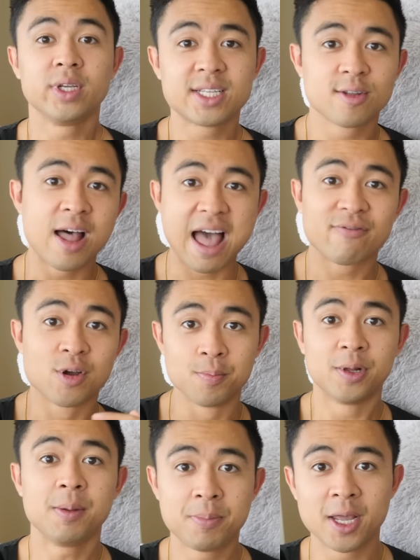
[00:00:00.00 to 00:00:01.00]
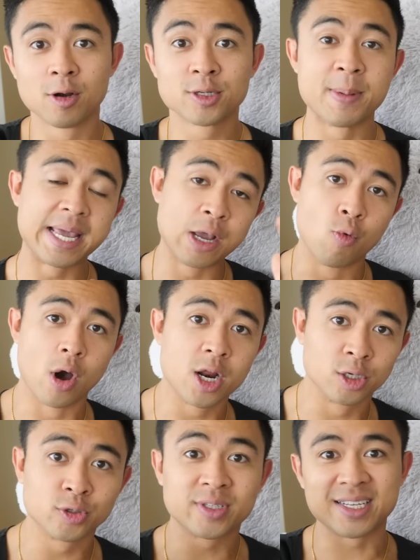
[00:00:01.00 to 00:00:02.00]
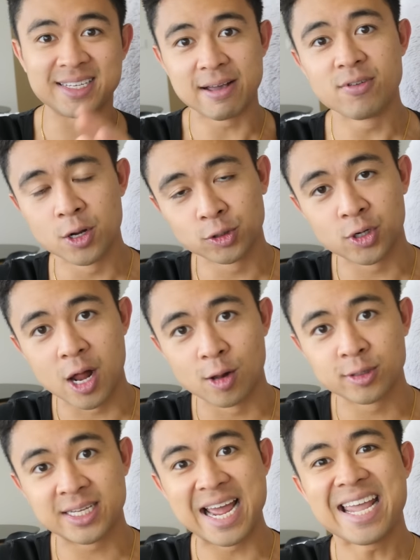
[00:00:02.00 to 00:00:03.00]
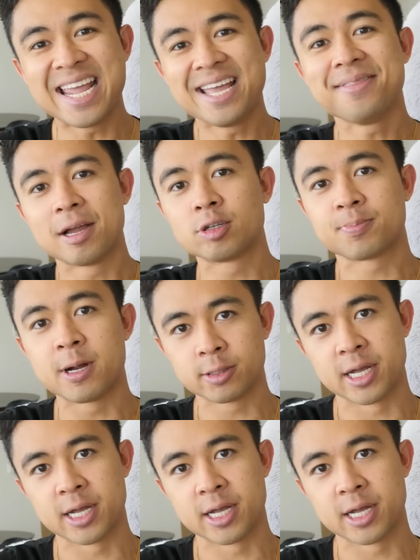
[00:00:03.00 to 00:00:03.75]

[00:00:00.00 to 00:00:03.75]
we still have complete beginners making $100 to $700 a day in their spare